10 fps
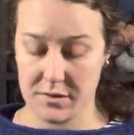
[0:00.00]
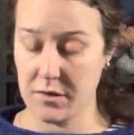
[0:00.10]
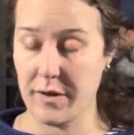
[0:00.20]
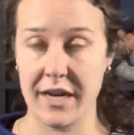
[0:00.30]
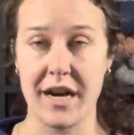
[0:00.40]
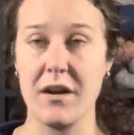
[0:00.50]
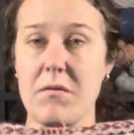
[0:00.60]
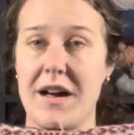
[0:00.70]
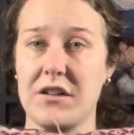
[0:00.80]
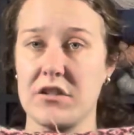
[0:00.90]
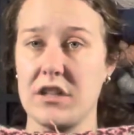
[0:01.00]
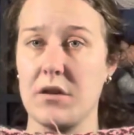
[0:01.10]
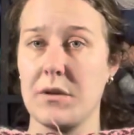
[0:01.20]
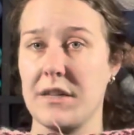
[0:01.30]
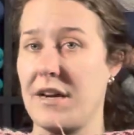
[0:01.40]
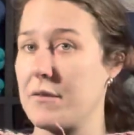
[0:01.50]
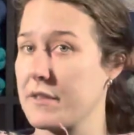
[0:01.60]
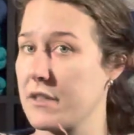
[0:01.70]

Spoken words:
So again, I don't actually know how it's